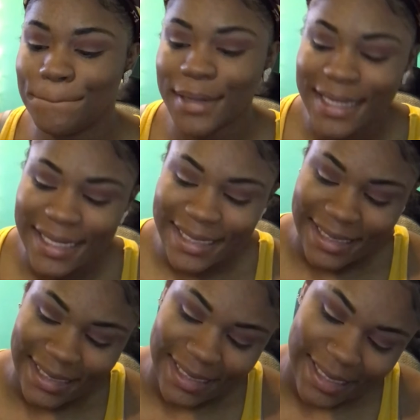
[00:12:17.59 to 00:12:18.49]
but
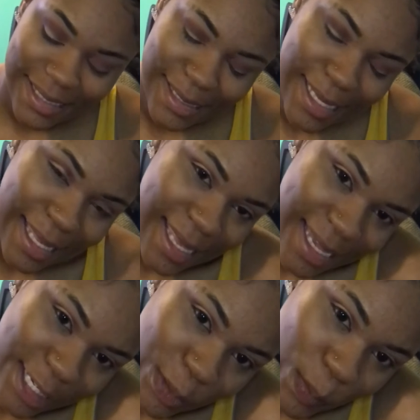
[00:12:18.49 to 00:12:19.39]
I
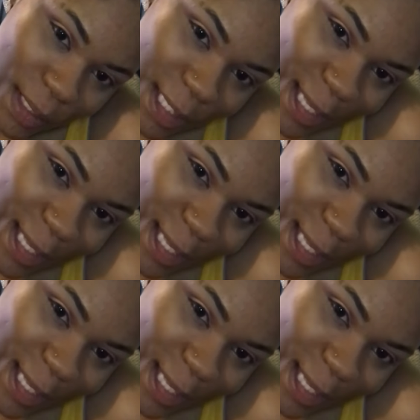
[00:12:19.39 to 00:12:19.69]
kind of want to